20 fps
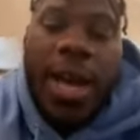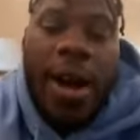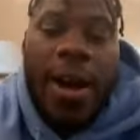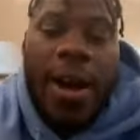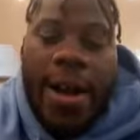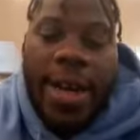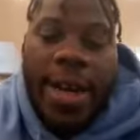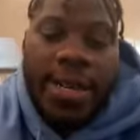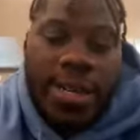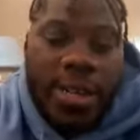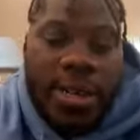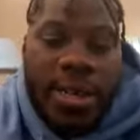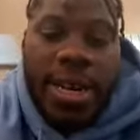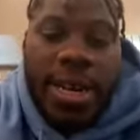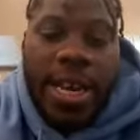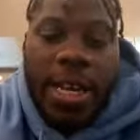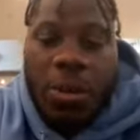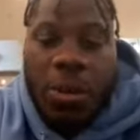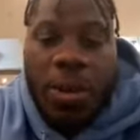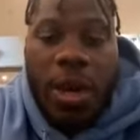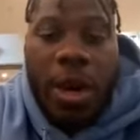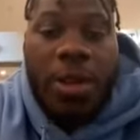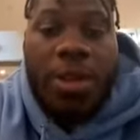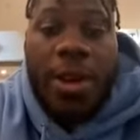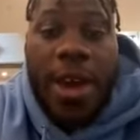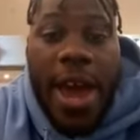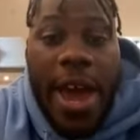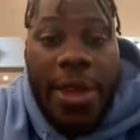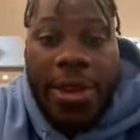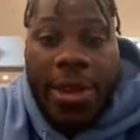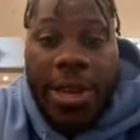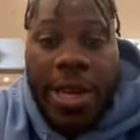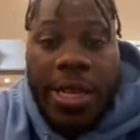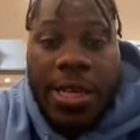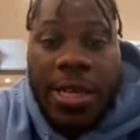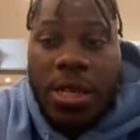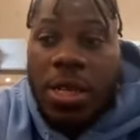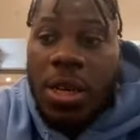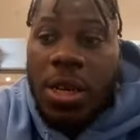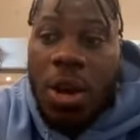how I got to connect with other
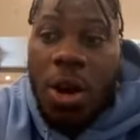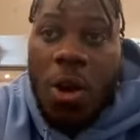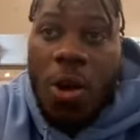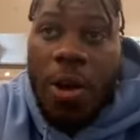athletes, and